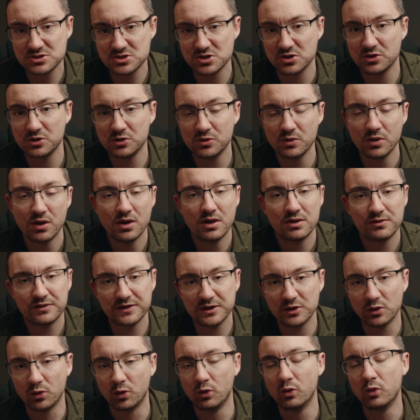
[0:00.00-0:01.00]
to
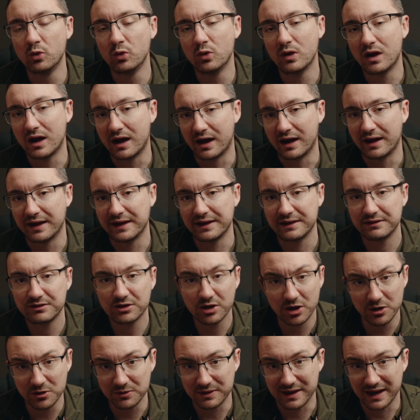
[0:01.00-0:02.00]
the all-eye
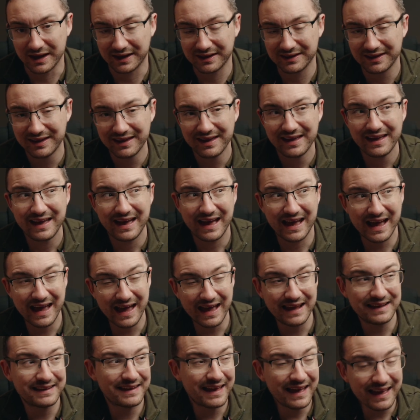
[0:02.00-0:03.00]
codec,
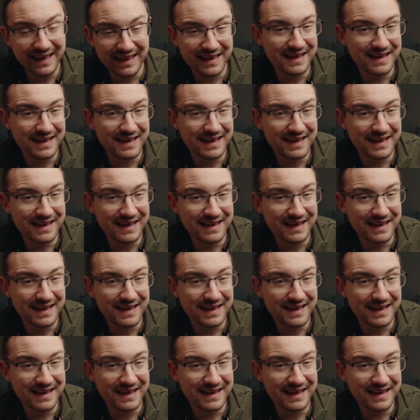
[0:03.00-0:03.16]
and that